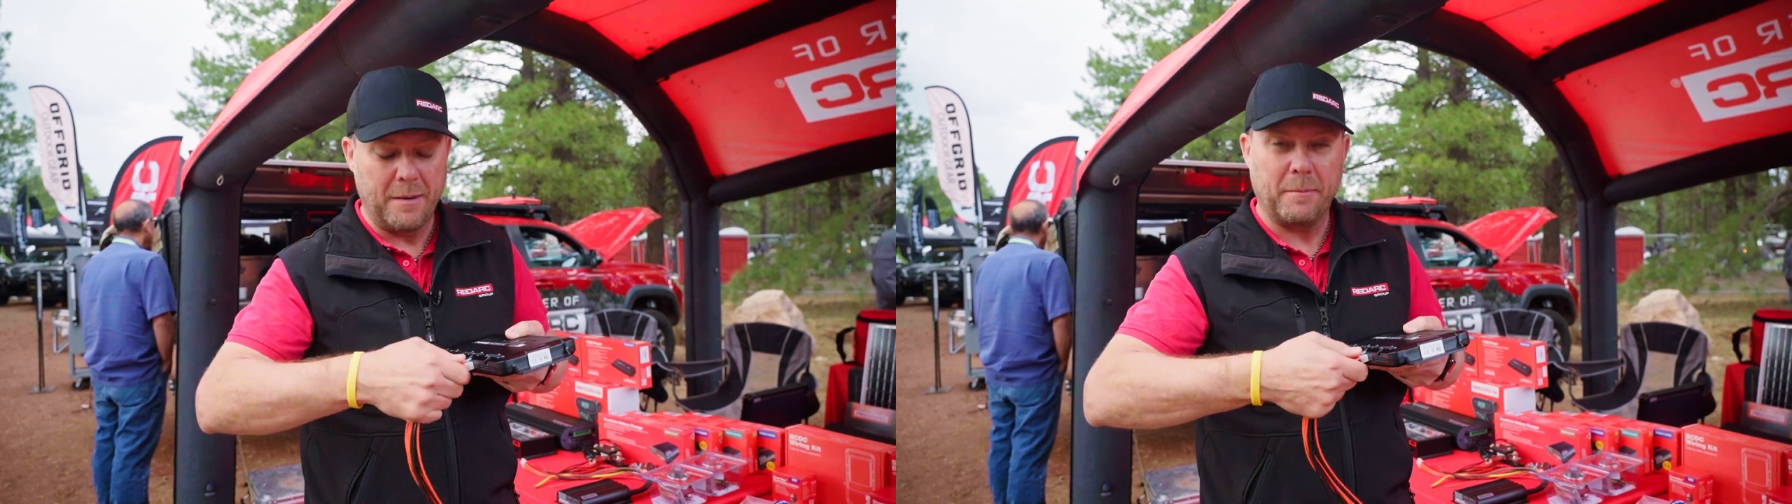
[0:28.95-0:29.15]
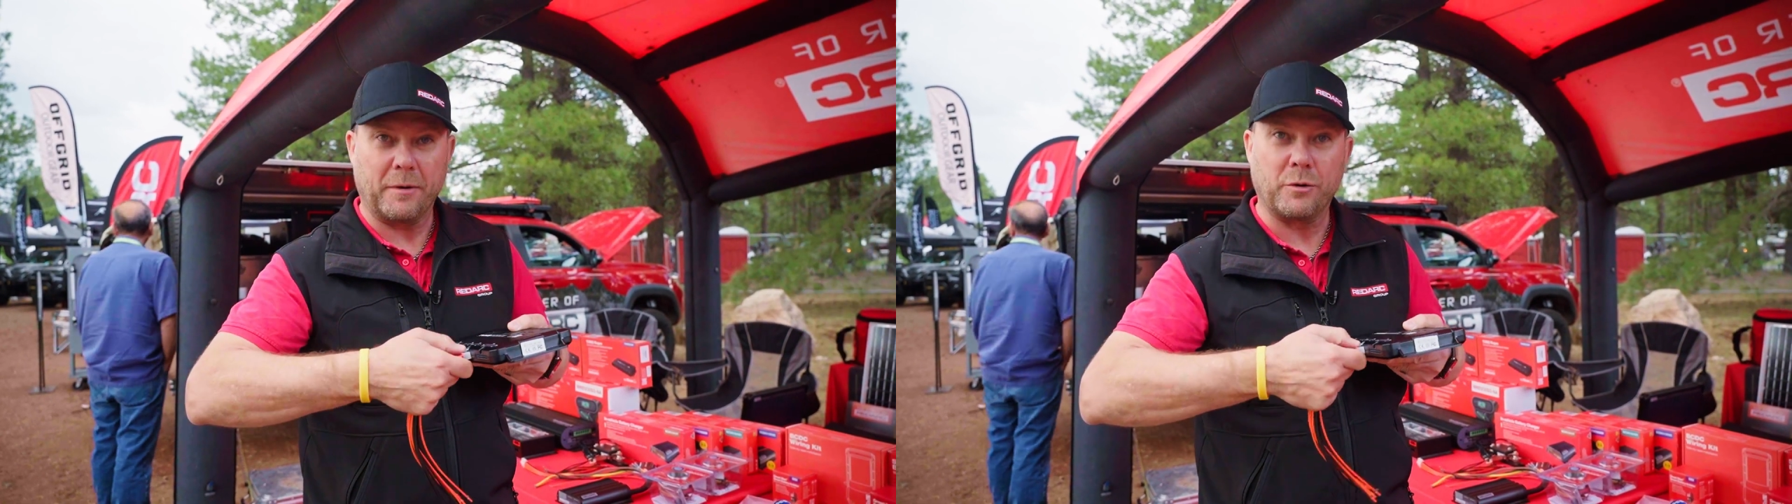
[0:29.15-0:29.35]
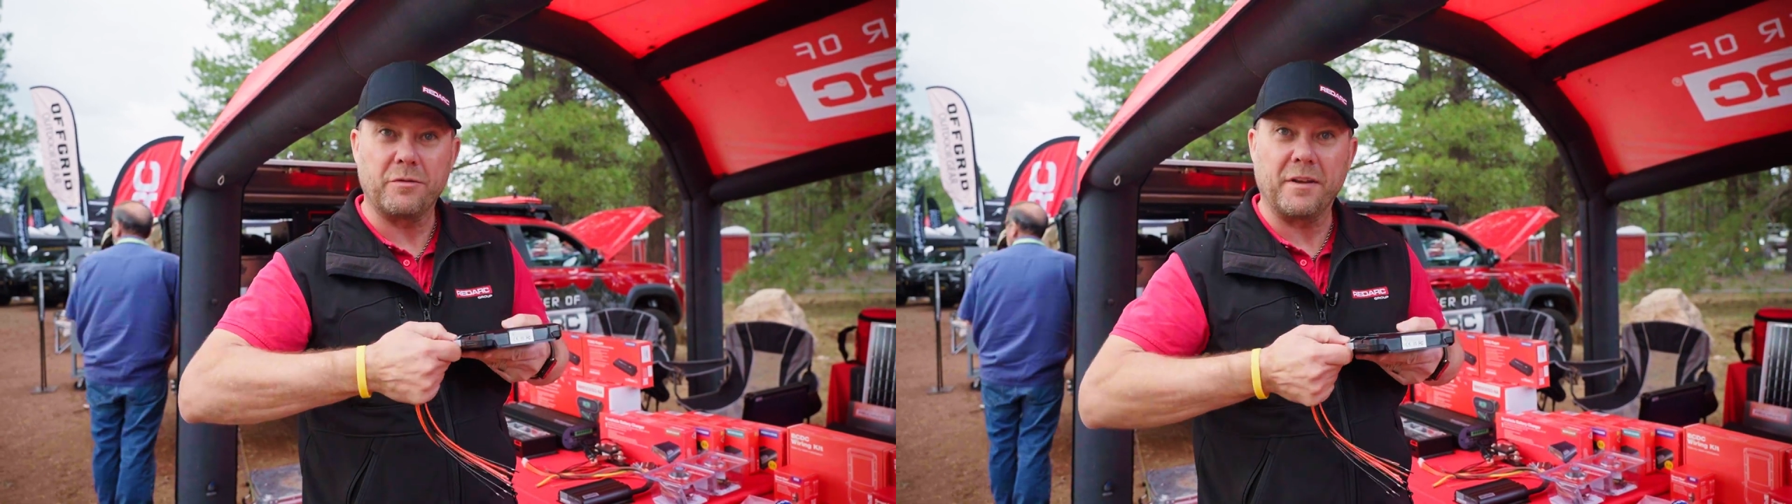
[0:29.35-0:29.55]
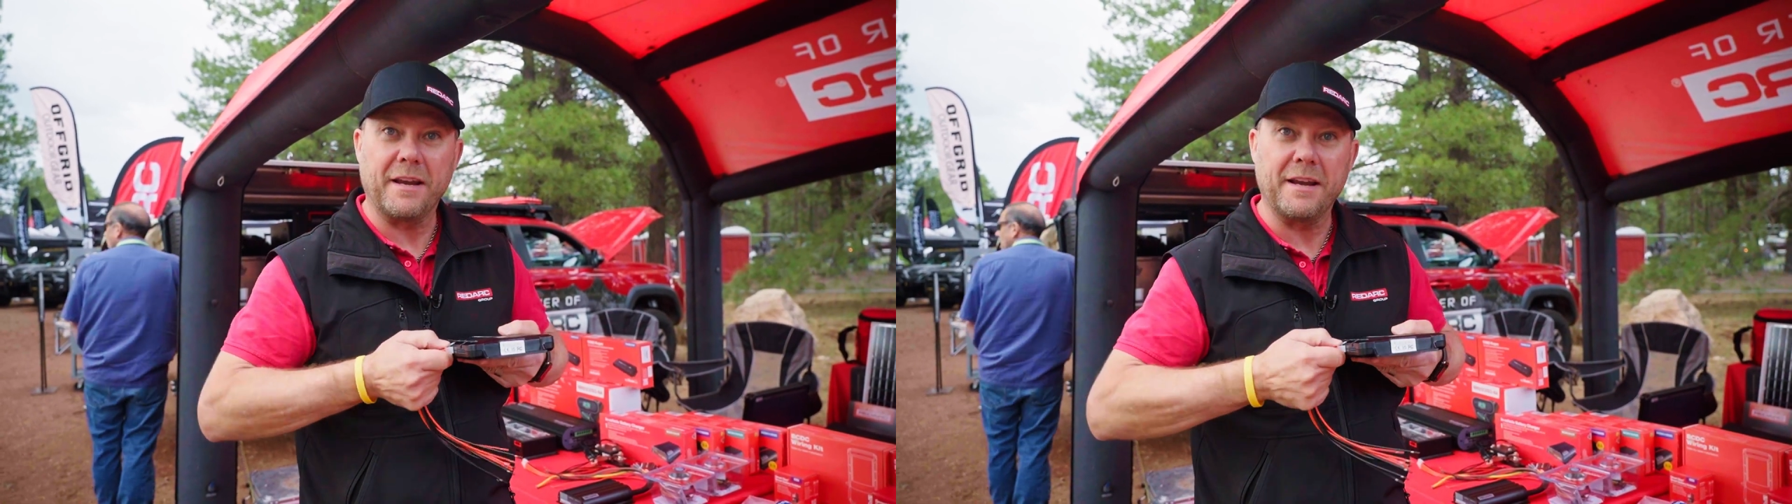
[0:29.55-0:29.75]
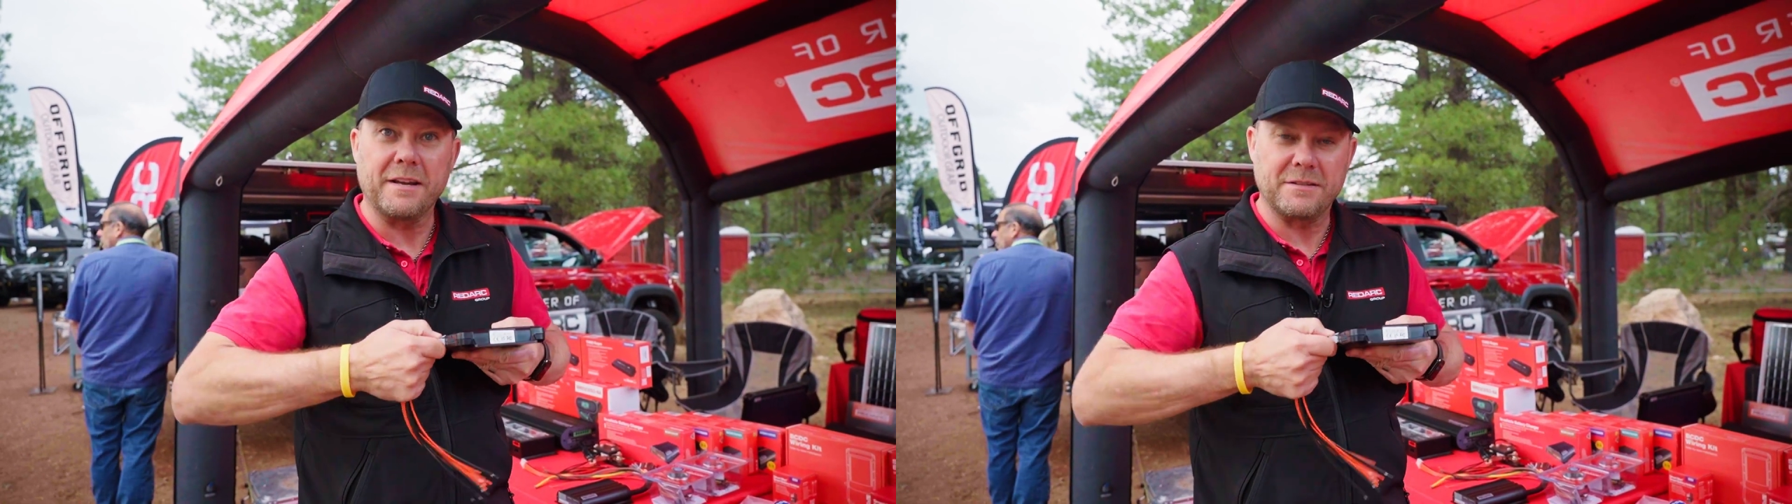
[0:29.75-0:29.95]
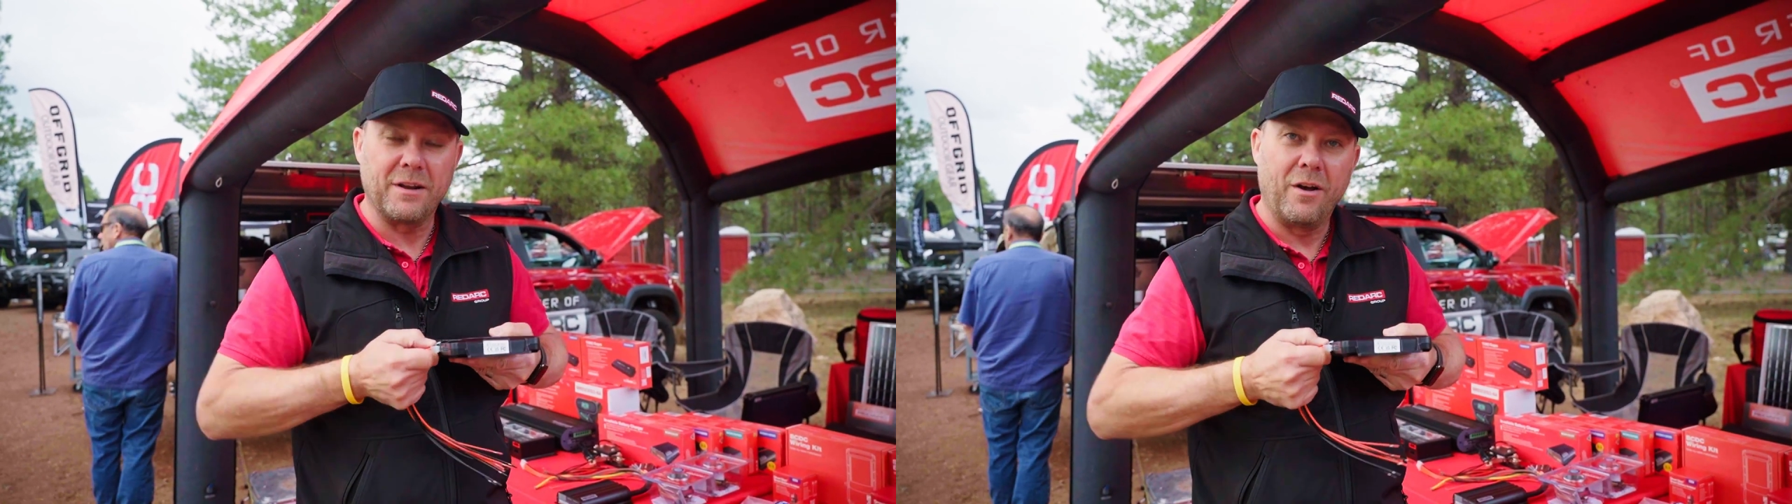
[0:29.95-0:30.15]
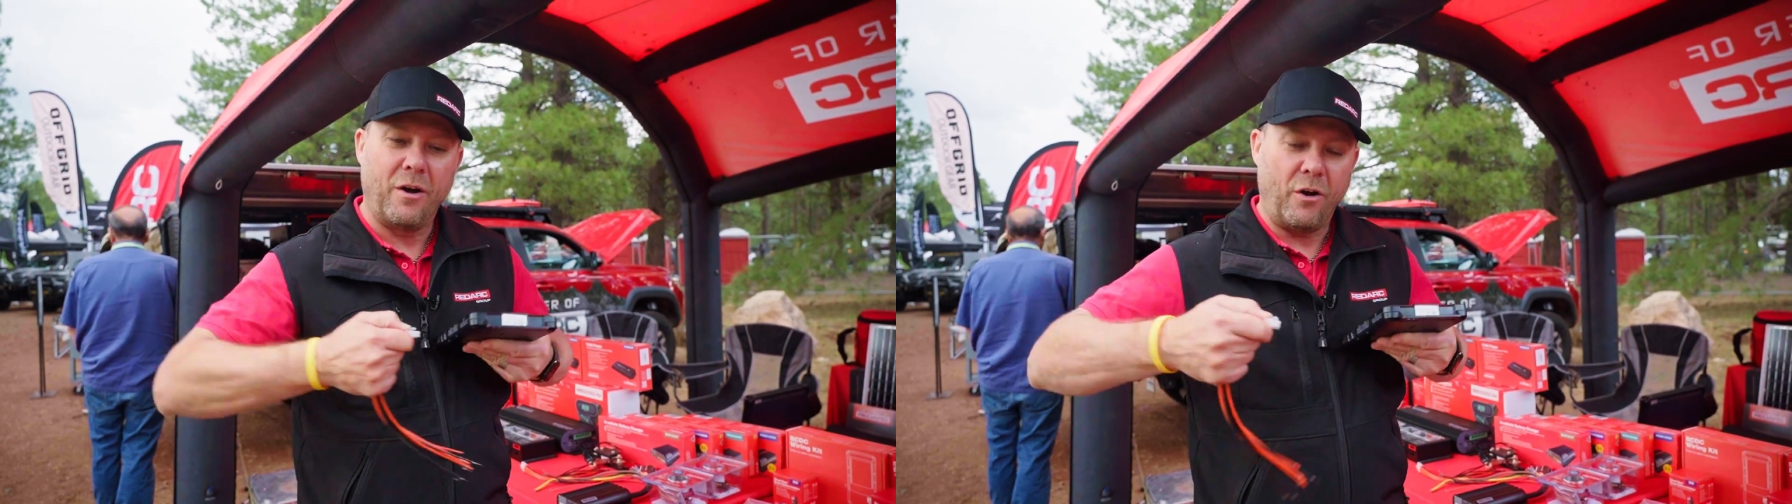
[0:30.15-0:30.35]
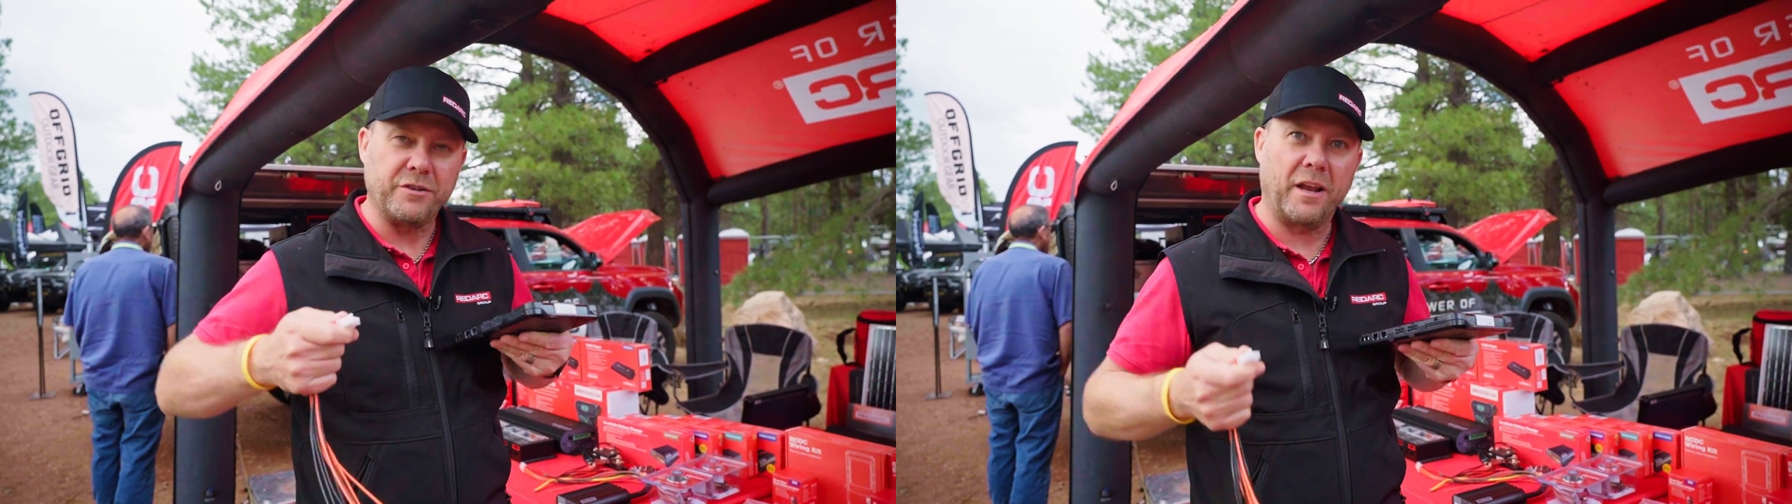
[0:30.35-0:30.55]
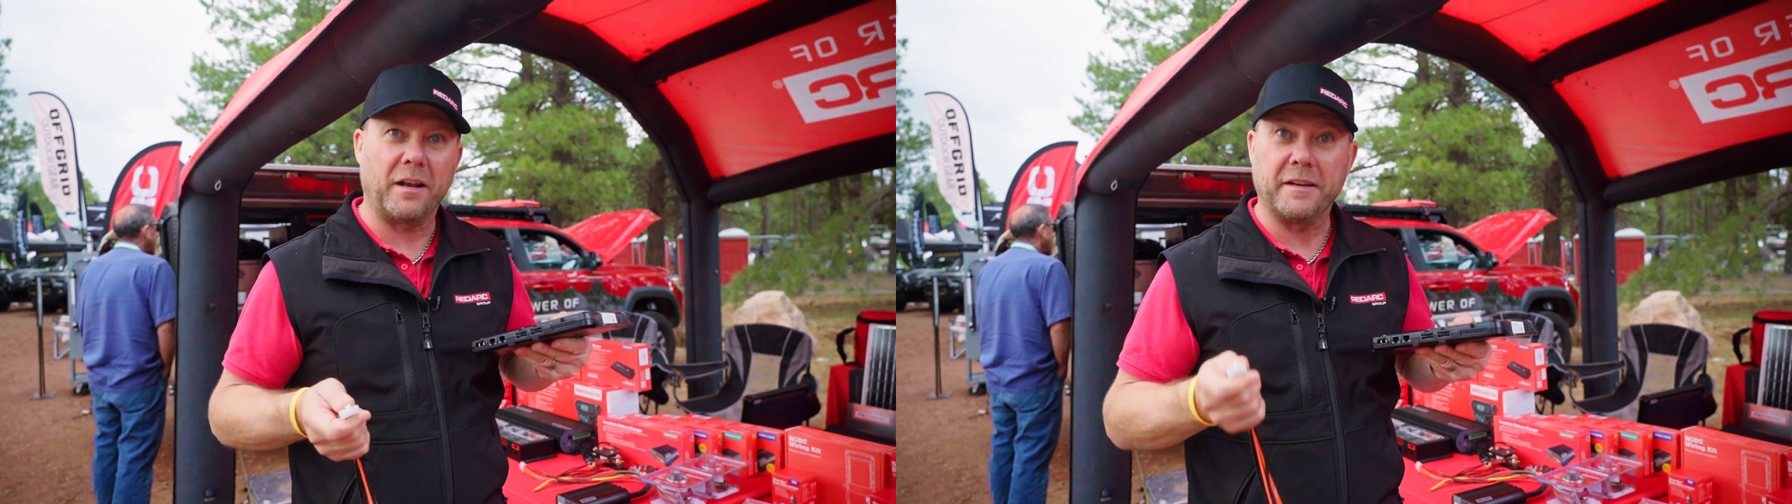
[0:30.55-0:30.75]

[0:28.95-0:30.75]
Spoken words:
But the good thing is, on your